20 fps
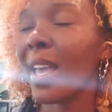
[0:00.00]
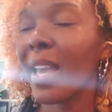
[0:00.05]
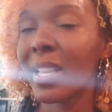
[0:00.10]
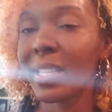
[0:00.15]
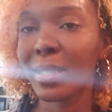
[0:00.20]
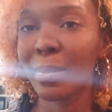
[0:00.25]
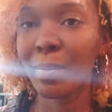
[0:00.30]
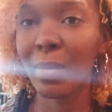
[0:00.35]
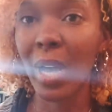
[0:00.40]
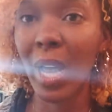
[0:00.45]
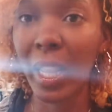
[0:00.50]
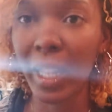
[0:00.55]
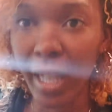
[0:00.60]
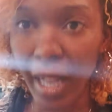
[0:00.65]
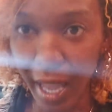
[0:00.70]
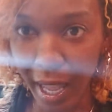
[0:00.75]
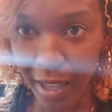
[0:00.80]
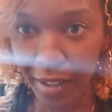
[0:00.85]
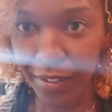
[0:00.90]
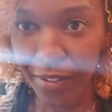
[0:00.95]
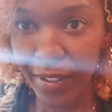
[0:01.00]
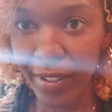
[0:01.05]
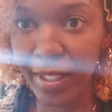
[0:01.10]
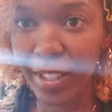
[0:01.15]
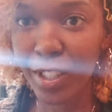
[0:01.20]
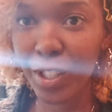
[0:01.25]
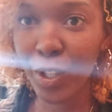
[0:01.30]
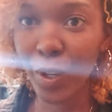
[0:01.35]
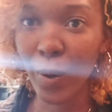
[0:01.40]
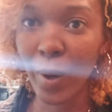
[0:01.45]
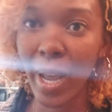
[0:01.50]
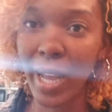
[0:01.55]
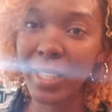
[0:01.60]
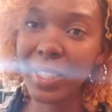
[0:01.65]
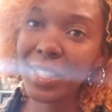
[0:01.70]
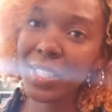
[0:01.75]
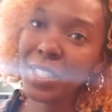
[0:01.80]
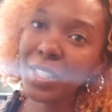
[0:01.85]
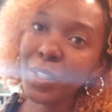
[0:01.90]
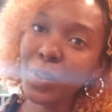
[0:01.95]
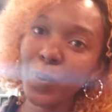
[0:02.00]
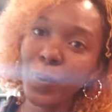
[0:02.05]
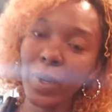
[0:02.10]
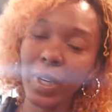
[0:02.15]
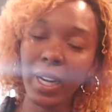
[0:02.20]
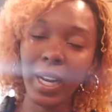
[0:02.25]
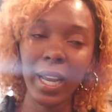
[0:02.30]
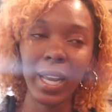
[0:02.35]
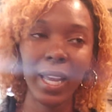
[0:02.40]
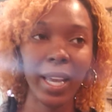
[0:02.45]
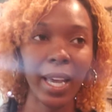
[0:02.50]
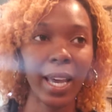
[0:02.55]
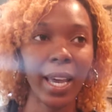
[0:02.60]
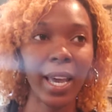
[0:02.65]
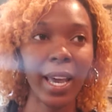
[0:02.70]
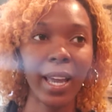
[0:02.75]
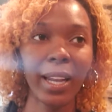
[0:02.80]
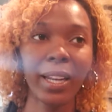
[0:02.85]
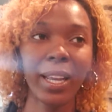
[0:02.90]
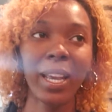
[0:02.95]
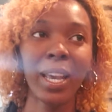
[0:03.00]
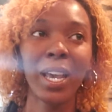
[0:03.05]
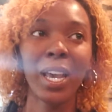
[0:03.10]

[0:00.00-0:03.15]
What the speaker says: as my life. So I took what I had,